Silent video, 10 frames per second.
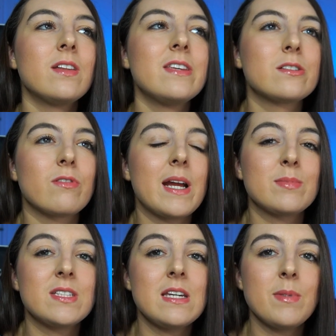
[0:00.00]
this
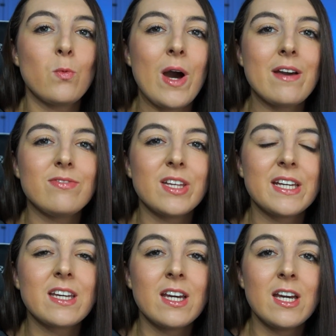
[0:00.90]
Rams team and why I feel
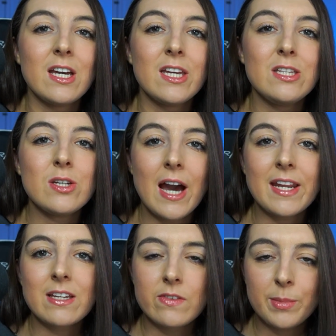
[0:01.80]
like you got to
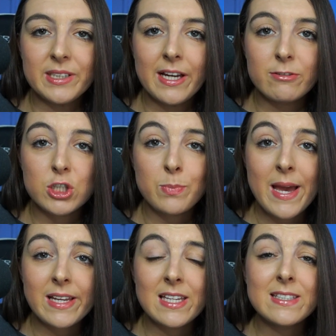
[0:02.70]
give them a lot of
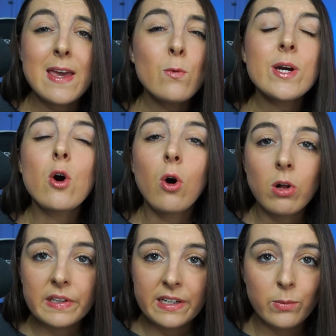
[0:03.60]
respect is they went
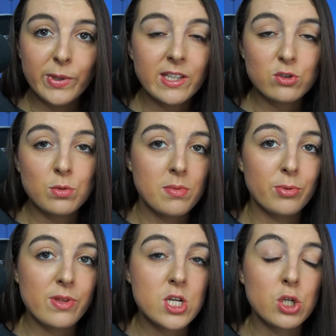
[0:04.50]
all in on winning the Super
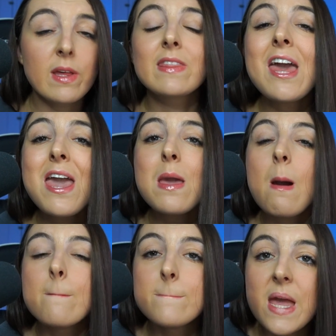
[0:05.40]
Bowl this year. Like, they
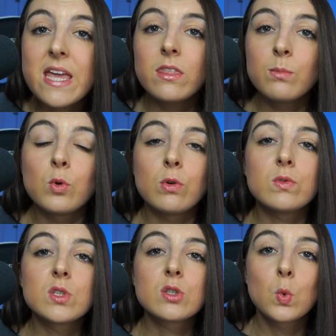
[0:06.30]
made the
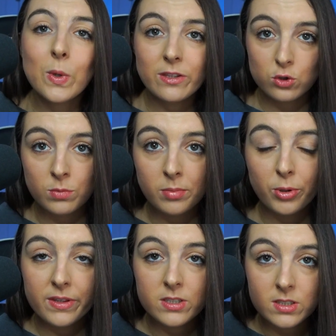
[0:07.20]
moves to win the Super
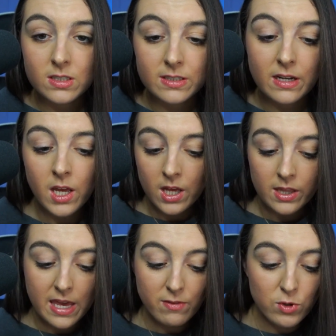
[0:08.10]
Bowl this season.
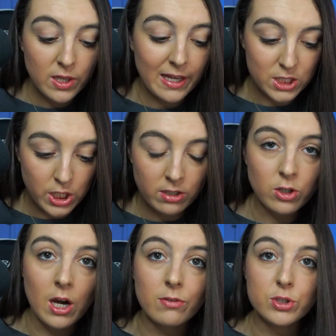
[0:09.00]
They realized Jared
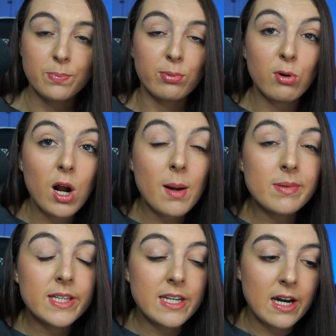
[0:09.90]
Goff was
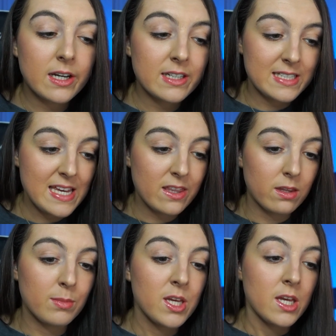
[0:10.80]
probably not going to take
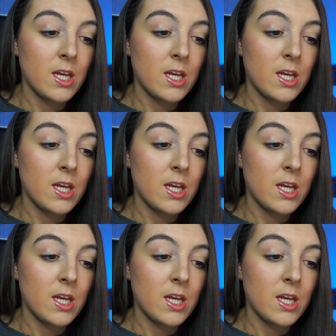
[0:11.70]
them